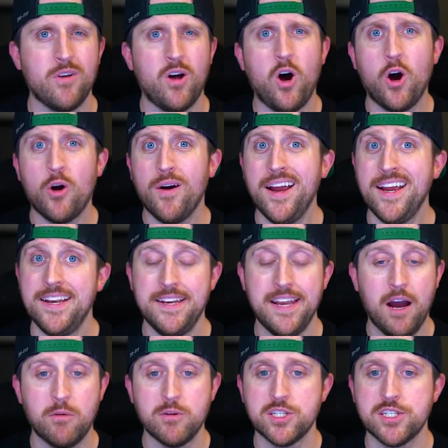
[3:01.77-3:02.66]
All right,
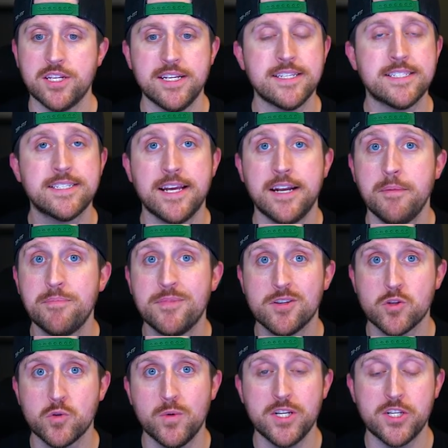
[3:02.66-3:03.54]
now we're just gonna set up the
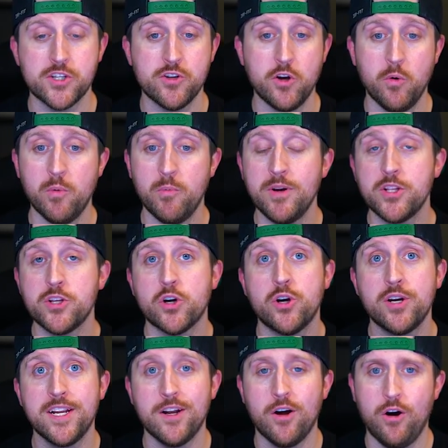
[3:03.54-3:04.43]
switch so when we
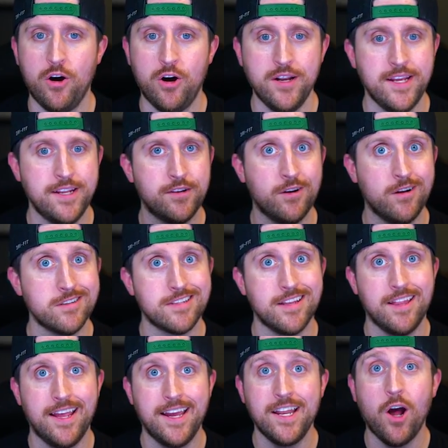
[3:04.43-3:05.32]
turn it on, it turns the
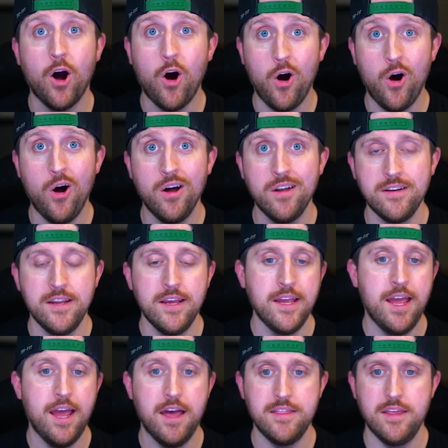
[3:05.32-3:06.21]
light on,
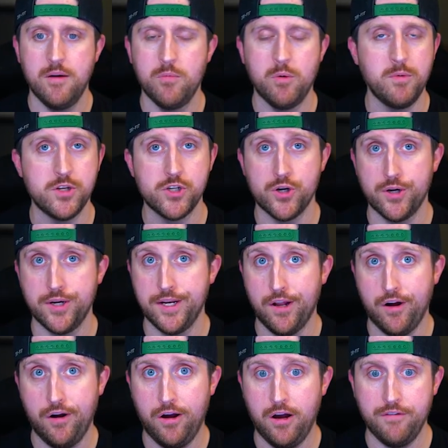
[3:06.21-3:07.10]
and then when we turn it
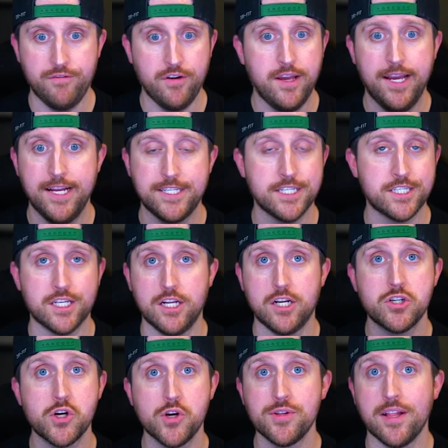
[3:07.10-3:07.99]
off, it's just gonna
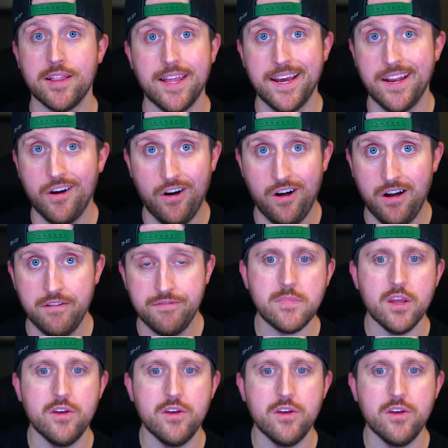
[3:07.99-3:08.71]
turn the light off.